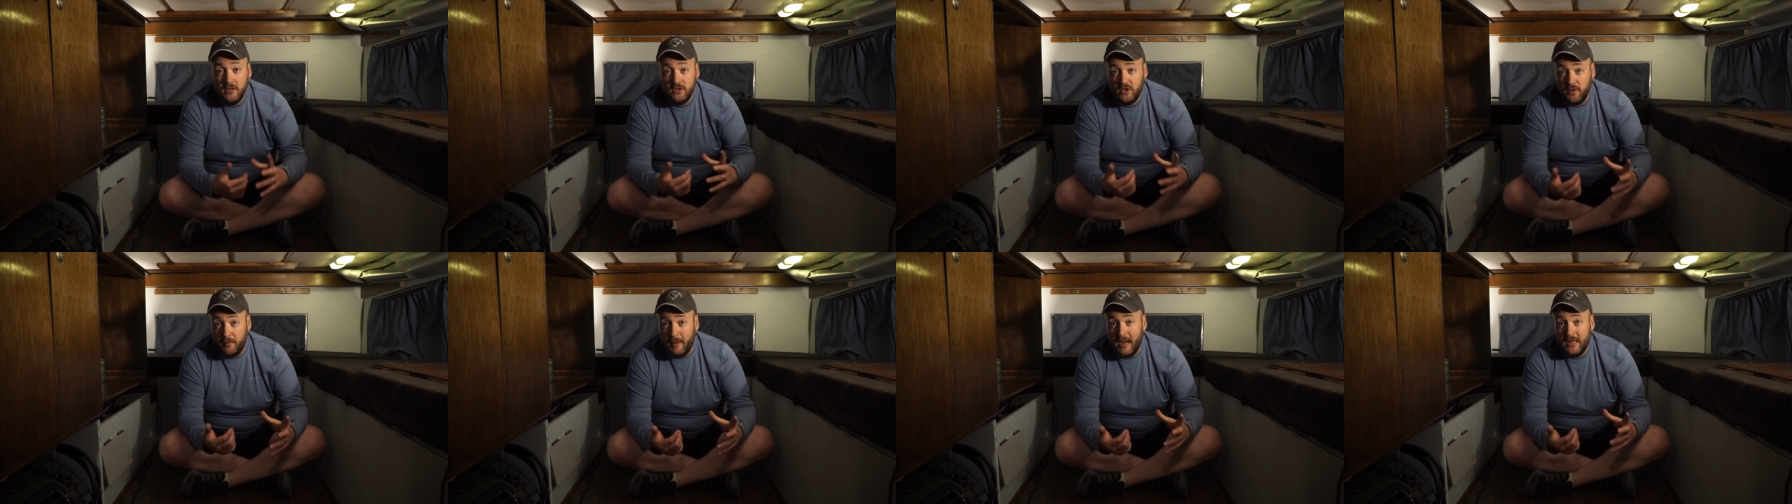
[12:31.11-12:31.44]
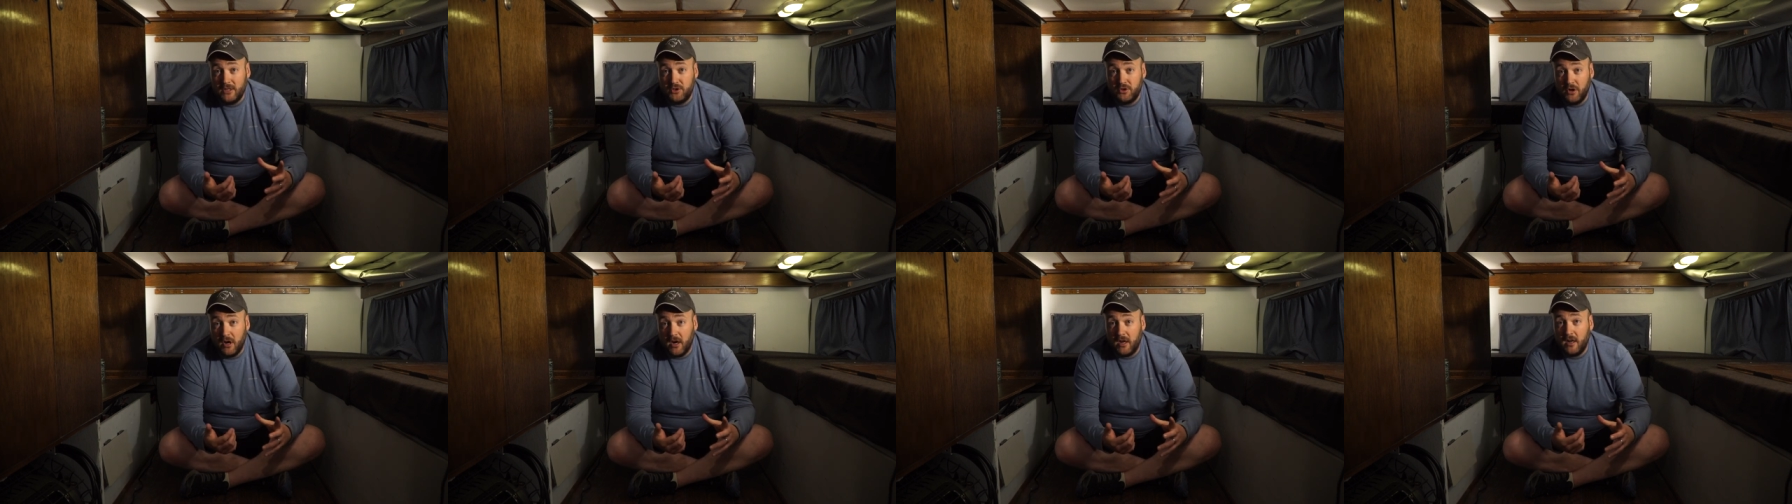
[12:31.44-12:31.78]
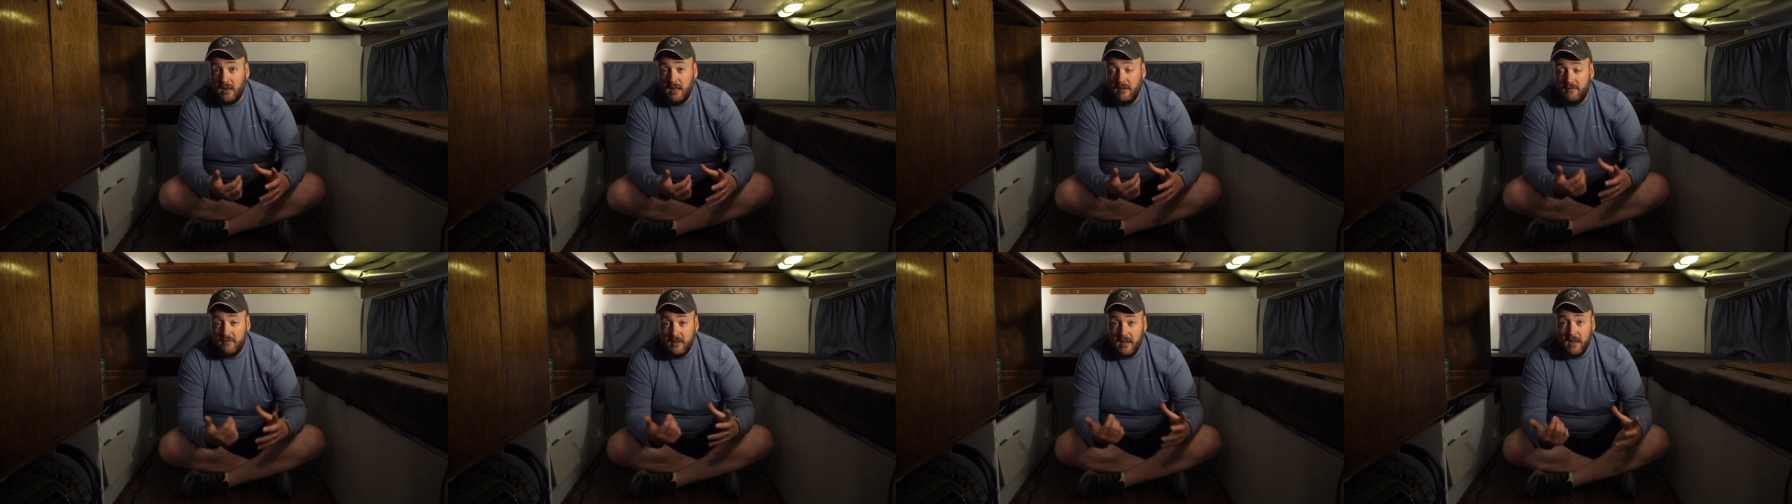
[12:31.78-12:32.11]
So my truck
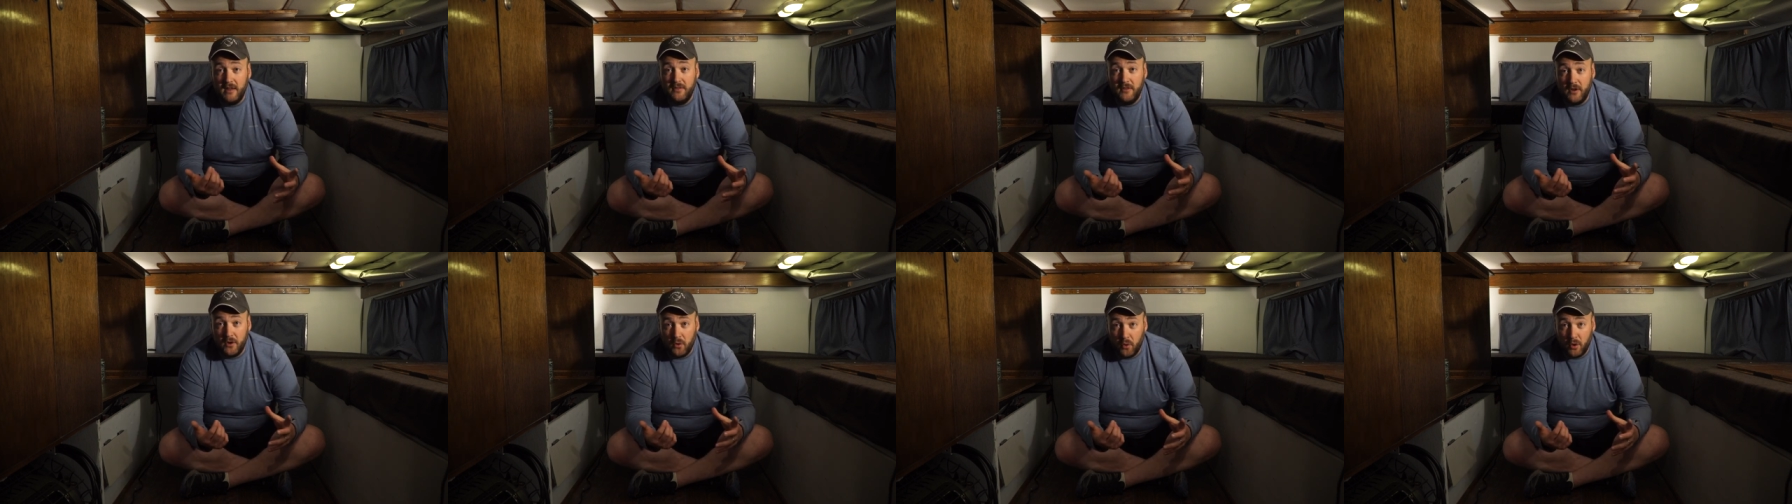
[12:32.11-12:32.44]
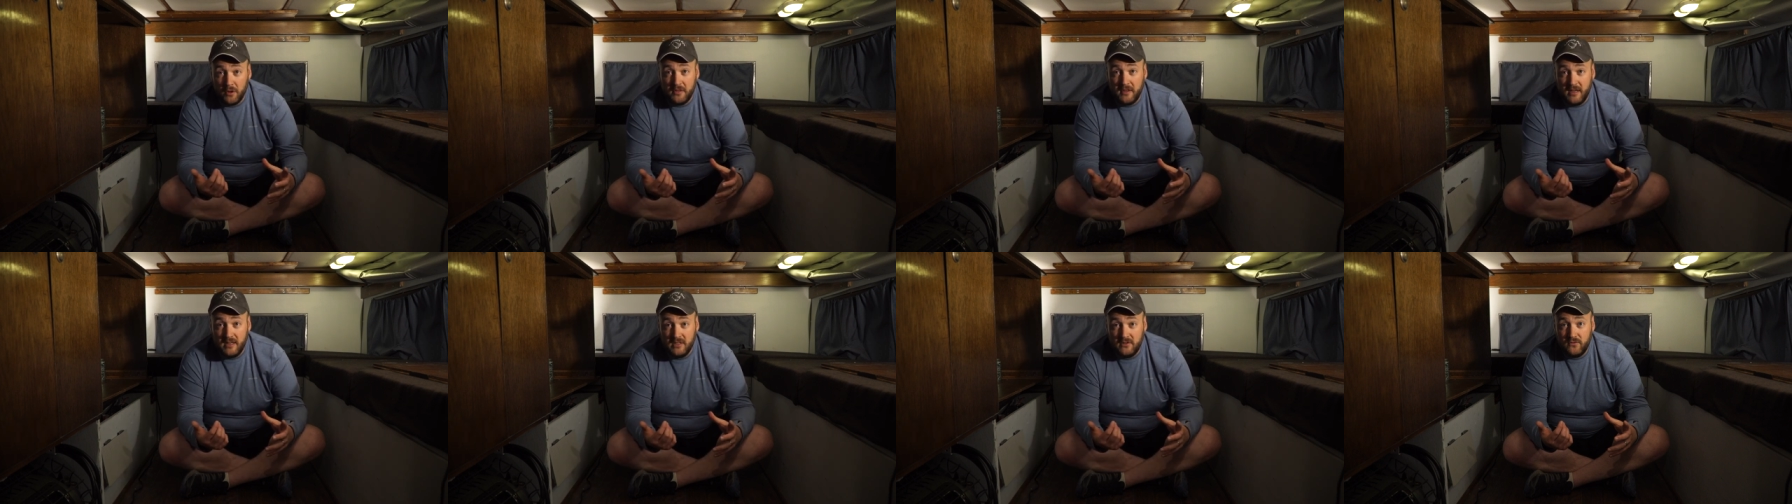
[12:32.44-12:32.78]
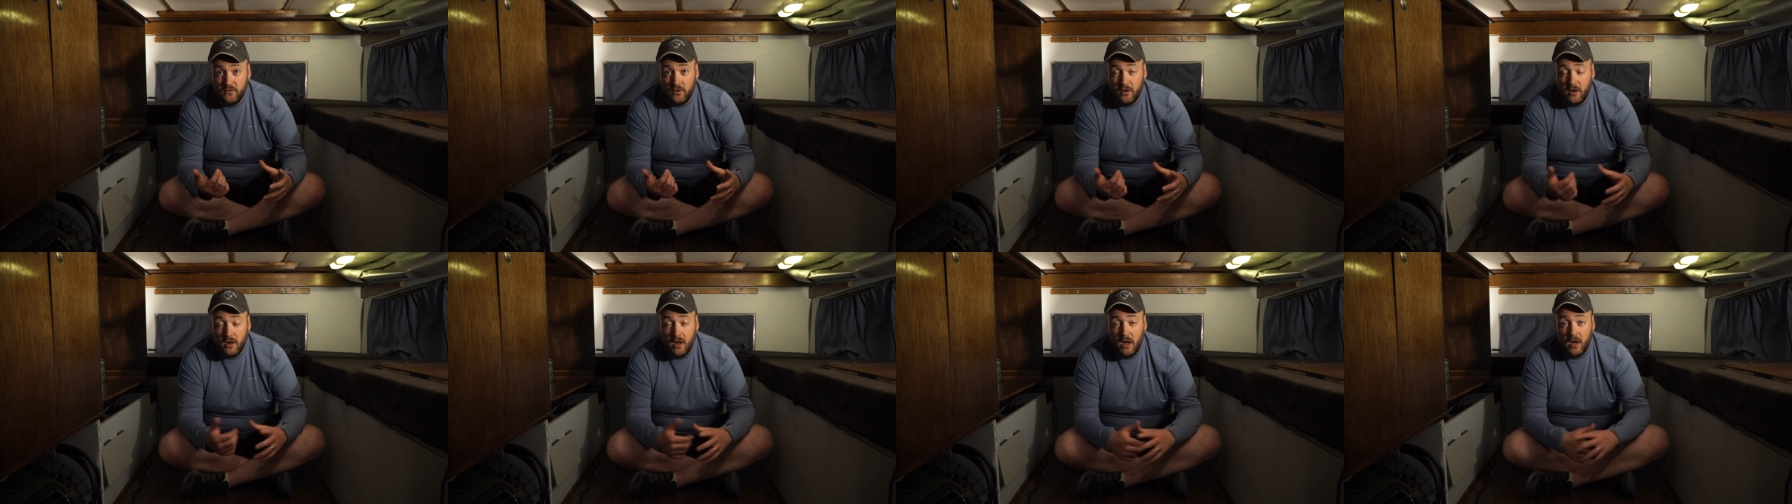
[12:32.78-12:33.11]
lived in the Northeast
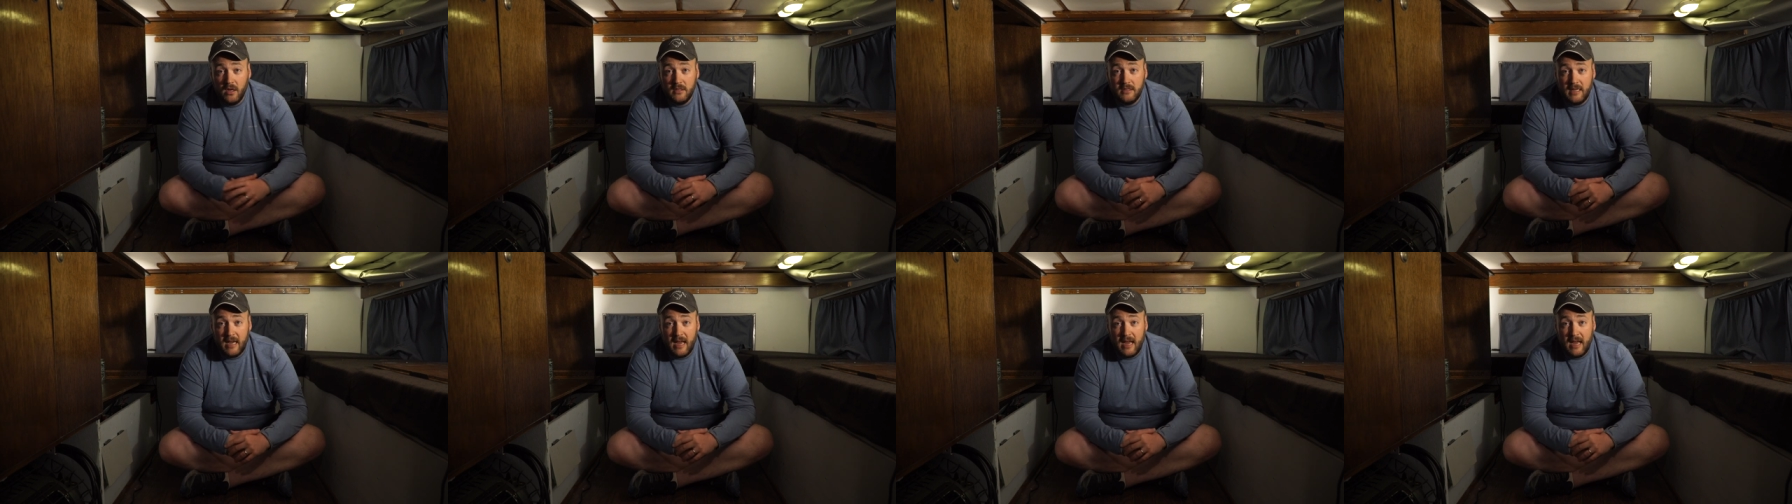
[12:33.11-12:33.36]
for a long